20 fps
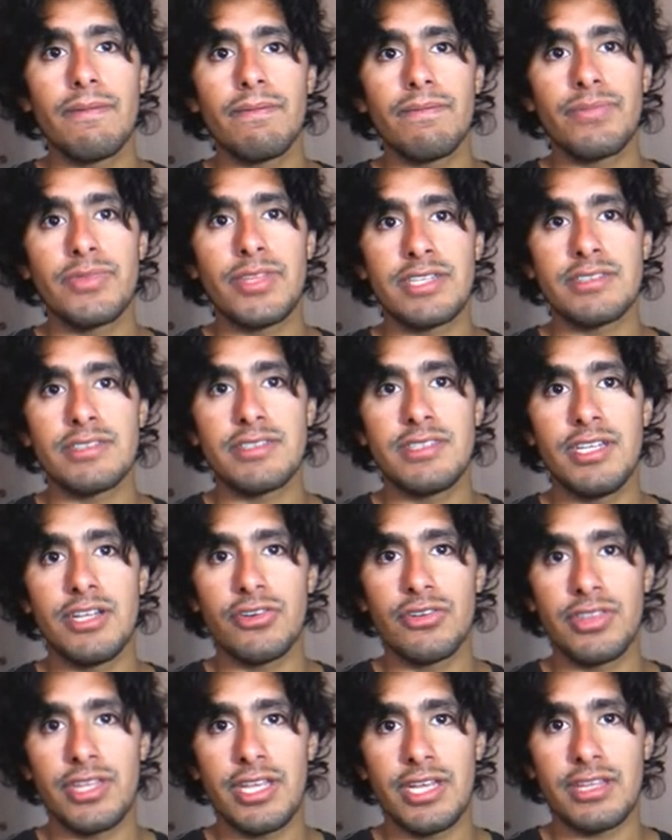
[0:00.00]
That's the
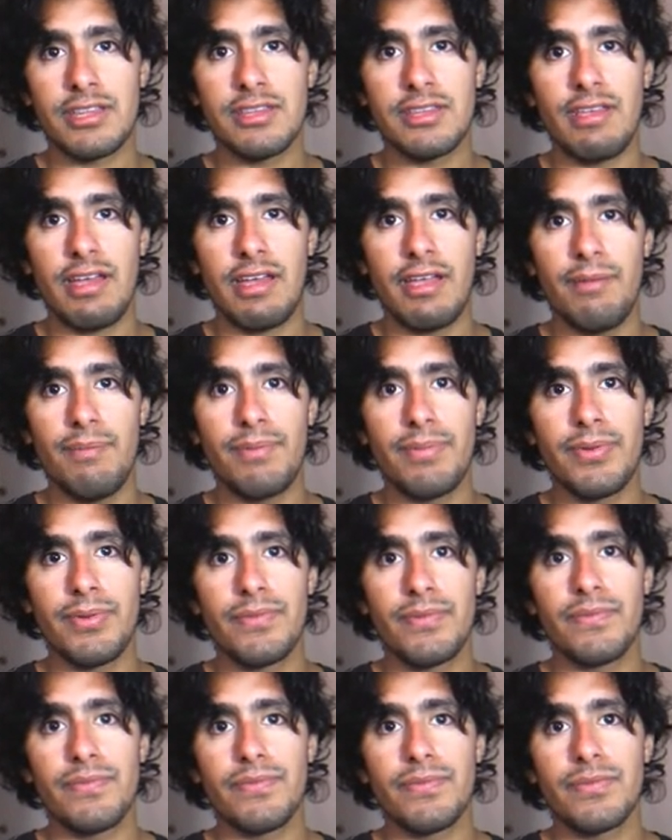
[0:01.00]
connect type,
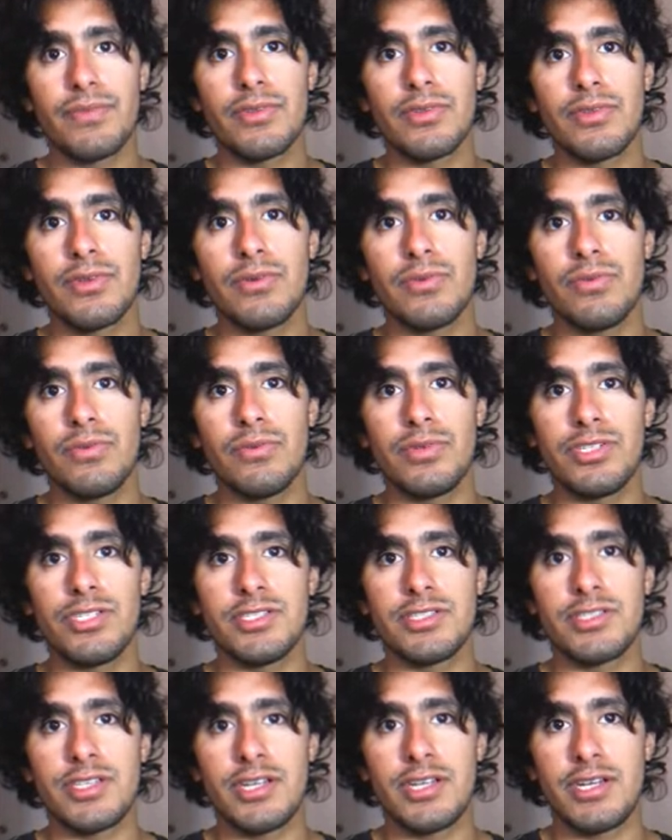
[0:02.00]
which
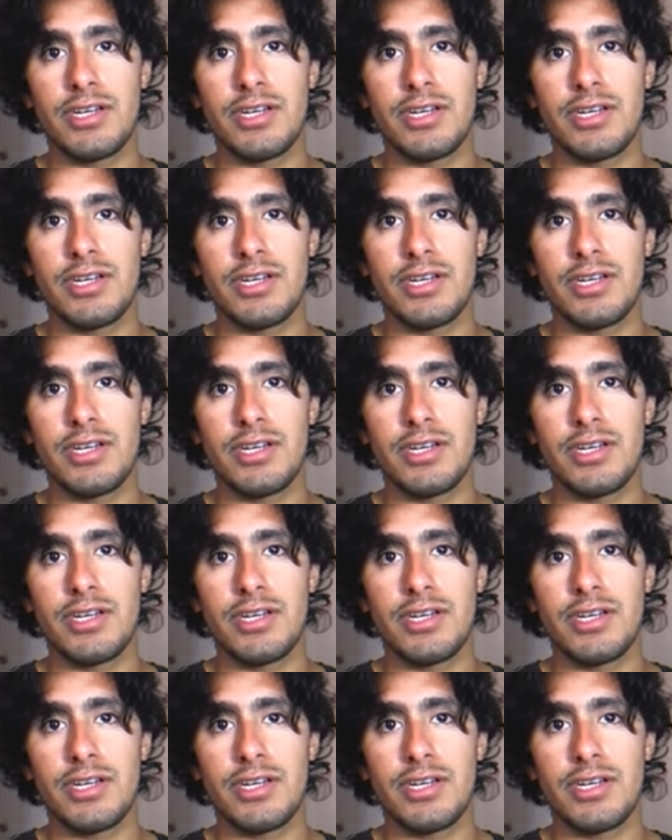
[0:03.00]
is